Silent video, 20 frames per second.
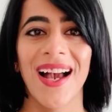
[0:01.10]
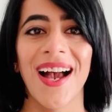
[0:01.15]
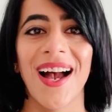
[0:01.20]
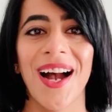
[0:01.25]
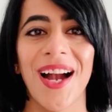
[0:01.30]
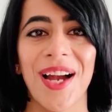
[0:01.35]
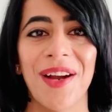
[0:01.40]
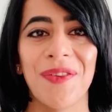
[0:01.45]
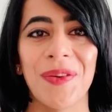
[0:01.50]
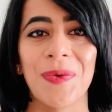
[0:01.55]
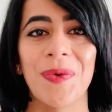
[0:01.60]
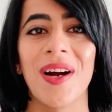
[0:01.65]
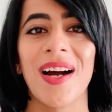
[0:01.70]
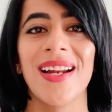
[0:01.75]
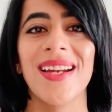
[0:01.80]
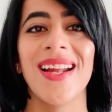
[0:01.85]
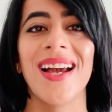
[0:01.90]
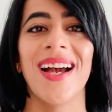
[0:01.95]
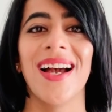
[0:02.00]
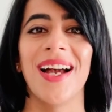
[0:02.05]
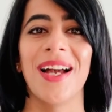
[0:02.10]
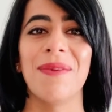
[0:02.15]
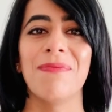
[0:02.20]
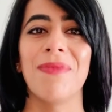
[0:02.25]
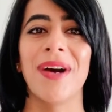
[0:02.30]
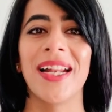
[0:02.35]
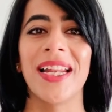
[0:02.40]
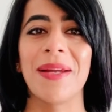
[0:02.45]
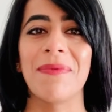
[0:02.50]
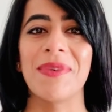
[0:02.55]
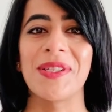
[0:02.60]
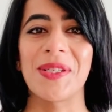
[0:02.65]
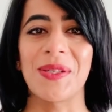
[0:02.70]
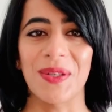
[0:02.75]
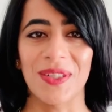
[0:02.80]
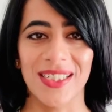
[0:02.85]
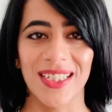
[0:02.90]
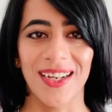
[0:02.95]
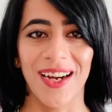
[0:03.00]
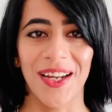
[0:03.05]
Hi everyone, my name is
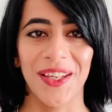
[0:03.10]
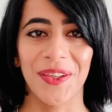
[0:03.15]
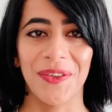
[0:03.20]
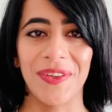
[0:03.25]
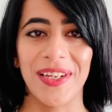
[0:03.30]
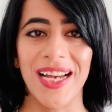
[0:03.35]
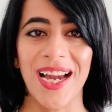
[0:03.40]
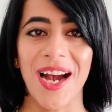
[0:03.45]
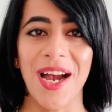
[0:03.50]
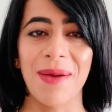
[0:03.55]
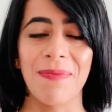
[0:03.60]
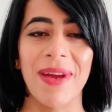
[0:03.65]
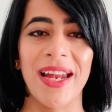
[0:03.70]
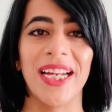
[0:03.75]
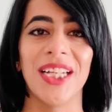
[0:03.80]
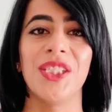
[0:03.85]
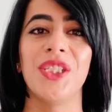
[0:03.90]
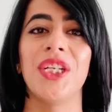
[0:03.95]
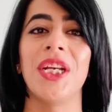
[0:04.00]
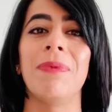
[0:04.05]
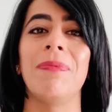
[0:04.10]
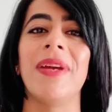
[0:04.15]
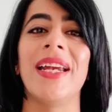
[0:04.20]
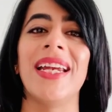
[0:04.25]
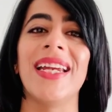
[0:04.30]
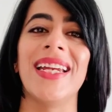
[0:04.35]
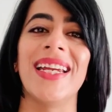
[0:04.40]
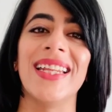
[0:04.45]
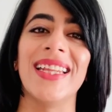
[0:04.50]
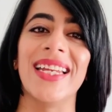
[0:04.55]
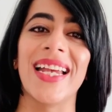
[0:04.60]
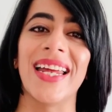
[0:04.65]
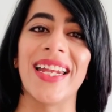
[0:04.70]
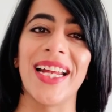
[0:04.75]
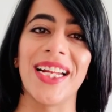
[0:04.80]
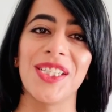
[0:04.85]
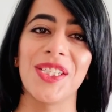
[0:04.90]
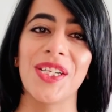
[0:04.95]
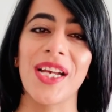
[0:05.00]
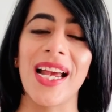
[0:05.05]
Dr. Gayatri. I'm a GP in the
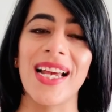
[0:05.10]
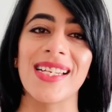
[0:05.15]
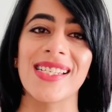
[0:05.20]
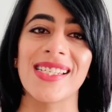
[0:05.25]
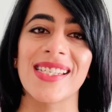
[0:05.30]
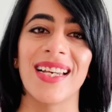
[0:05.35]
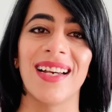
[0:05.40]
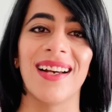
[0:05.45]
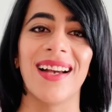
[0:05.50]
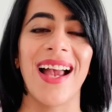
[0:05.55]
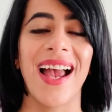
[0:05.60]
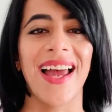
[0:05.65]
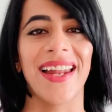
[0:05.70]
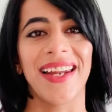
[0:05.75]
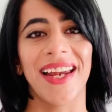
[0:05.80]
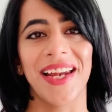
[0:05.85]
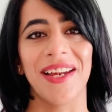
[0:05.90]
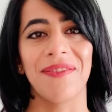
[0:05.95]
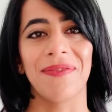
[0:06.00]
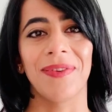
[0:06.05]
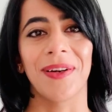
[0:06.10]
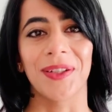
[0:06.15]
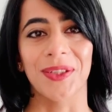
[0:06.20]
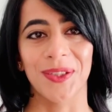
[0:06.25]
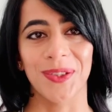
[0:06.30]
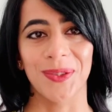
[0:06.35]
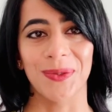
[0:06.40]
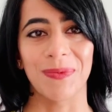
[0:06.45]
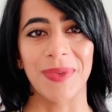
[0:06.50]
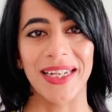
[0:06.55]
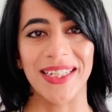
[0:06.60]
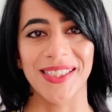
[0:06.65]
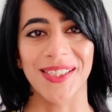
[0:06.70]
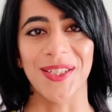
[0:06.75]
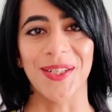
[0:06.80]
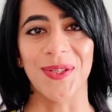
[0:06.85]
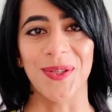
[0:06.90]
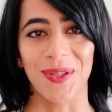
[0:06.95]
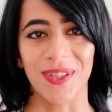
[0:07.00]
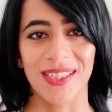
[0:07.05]
NHS and a functional
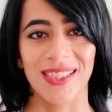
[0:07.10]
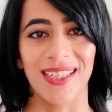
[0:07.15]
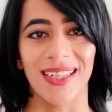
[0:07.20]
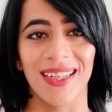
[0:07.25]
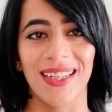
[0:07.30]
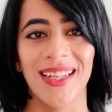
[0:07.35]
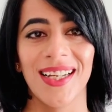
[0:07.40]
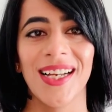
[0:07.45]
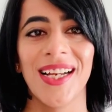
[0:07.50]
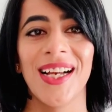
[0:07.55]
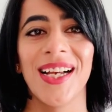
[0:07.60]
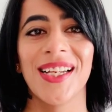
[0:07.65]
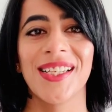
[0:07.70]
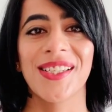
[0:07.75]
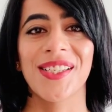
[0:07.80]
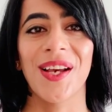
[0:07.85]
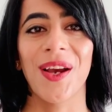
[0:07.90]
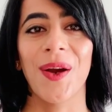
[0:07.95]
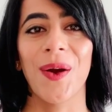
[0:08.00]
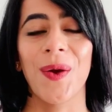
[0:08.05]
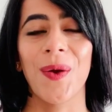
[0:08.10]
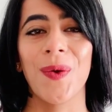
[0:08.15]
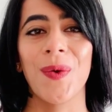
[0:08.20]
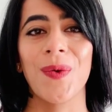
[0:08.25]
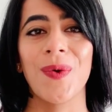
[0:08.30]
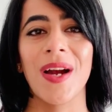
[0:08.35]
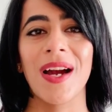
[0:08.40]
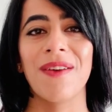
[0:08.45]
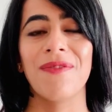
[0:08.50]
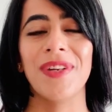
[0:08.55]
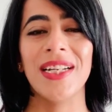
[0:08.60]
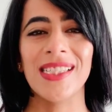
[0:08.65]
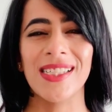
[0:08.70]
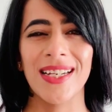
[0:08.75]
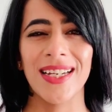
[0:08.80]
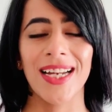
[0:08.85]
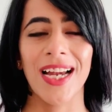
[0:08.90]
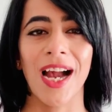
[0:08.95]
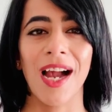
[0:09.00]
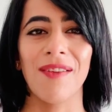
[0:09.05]
medicine doctor. So
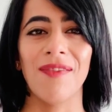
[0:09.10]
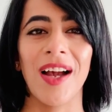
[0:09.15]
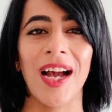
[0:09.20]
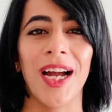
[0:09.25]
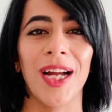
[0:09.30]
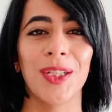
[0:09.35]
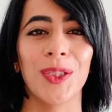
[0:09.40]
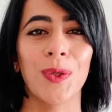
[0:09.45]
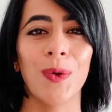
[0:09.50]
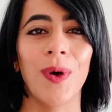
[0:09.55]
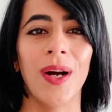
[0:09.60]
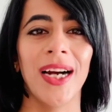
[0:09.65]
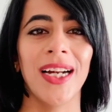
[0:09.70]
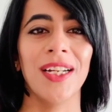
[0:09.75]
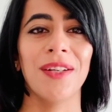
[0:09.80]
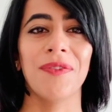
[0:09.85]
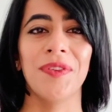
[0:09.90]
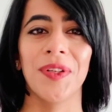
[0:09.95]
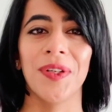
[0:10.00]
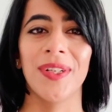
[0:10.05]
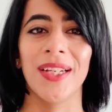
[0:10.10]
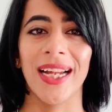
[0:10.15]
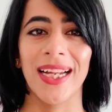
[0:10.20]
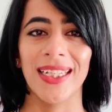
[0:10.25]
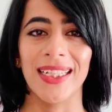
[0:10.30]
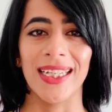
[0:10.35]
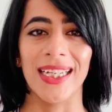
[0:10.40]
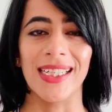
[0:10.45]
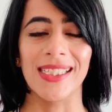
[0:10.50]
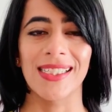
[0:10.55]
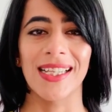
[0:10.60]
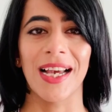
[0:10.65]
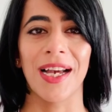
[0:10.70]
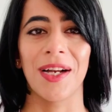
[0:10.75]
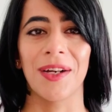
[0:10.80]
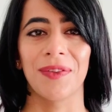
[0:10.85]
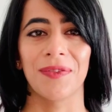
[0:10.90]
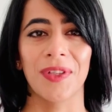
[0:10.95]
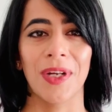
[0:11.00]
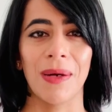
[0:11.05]
recently I've had quite a few ladies that
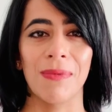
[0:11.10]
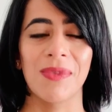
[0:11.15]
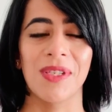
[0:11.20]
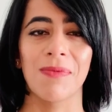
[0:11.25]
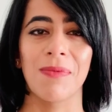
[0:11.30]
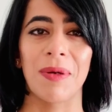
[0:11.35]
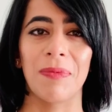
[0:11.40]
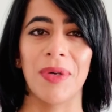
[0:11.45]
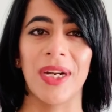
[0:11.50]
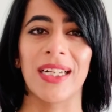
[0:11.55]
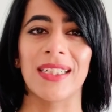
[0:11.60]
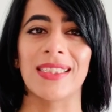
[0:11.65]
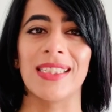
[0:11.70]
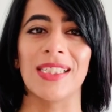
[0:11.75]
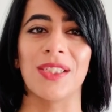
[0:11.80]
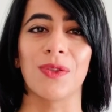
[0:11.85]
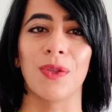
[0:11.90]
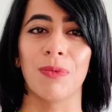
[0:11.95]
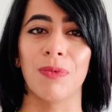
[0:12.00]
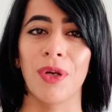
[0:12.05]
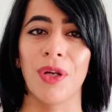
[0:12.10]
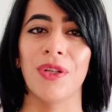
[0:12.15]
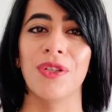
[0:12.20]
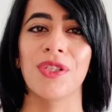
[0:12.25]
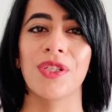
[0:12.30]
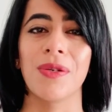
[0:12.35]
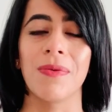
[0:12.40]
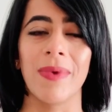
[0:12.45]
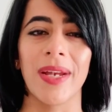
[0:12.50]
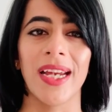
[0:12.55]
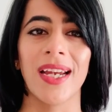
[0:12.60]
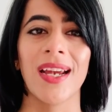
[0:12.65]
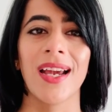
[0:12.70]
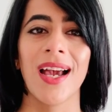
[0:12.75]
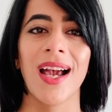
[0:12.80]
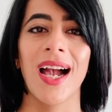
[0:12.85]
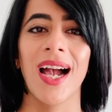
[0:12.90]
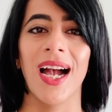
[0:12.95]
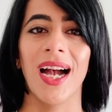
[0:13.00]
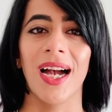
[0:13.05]
have come to my practice or approached me
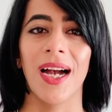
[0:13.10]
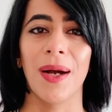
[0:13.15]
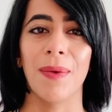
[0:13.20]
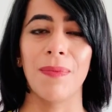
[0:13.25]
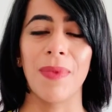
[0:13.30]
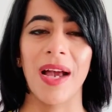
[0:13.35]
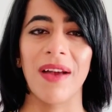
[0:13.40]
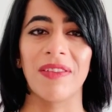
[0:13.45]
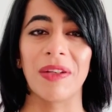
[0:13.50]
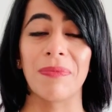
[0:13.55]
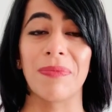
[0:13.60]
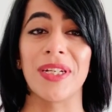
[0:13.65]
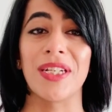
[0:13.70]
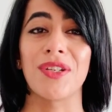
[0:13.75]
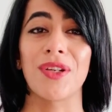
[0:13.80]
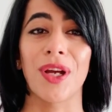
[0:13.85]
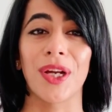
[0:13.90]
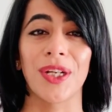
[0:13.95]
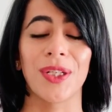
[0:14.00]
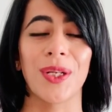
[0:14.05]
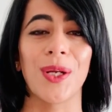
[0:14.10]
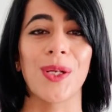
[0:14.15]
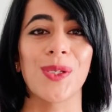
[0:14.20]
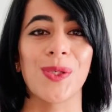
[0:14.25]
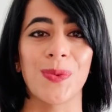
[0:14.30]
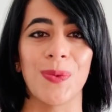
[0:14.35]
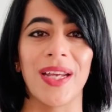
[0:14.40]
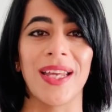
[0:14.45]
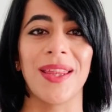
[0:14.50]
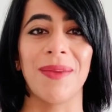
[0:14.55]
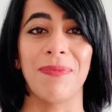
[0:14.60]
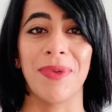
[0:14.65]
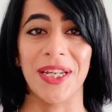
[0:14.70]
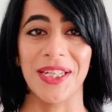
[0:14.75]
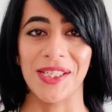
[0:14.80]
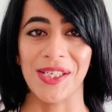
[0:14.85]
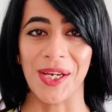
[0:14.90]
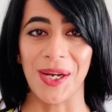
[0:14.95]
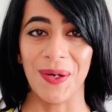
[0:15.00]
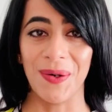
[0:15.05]
having been diagnosed with
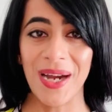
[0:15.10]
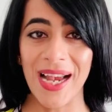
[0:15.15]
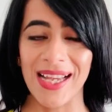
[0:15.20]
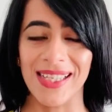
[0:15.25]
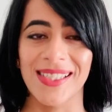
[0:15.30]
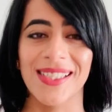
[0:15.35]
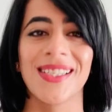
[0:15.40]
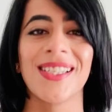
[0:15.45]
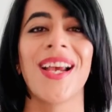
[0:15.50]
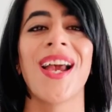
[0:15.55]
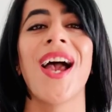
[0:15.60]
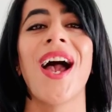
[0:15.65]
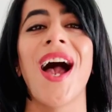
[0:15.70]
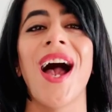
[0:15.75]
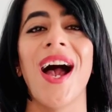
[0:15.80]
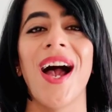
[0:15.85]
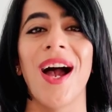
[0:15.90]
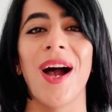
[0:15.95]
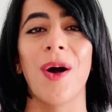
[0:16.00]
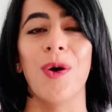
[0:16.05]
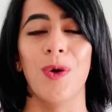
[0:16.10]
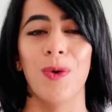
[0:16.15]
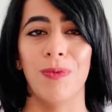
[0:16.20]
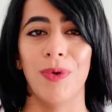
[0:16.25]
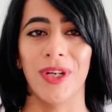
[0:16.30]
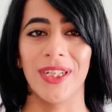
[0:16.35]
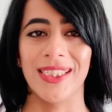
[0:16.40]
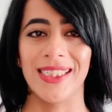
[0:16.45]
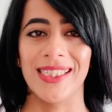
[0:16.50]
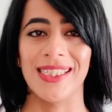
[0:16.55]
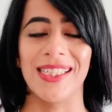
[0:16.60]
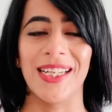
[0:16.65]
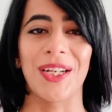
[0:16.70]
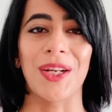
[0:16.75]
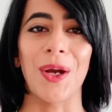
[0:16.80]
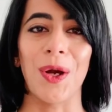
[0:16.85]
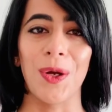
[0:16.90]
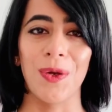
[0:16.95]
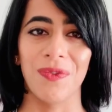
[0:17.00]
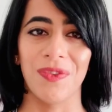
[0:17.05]
PCOS or
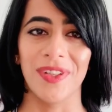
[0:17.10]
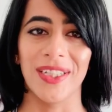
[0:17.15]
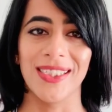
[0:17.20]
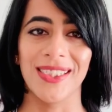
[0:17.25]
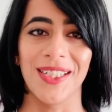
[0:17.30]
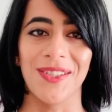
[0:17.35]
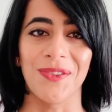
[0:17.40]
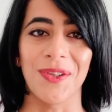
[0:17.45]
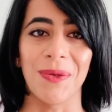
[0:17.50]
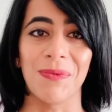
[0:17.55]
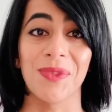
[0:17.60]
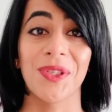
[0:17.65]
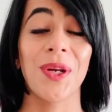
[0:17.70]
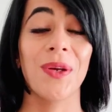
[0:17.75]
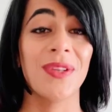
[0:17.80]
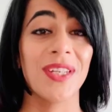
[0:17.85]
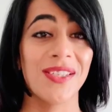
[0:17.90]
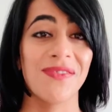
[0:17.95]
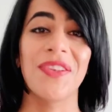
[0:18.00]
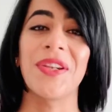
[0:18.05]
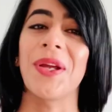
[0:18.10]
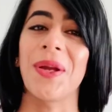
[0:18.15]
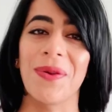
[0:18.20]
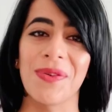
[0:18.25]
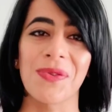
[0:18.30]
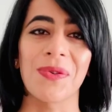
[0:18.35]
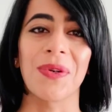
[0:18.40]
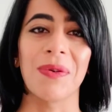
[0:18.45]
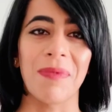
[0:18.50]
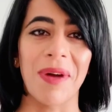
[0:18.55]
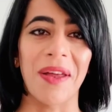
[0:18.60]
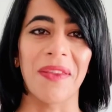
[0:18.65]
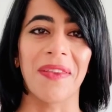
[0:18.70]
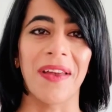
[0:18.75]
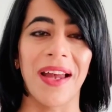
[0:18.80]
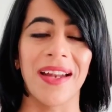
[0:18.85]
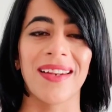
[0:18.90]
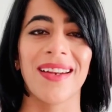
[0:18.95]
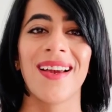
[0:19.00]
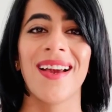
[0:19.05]
polycystic ovary syndrome. So this video is all about
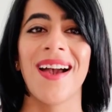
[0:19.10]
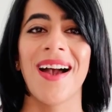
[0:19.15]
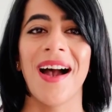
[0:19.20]
that.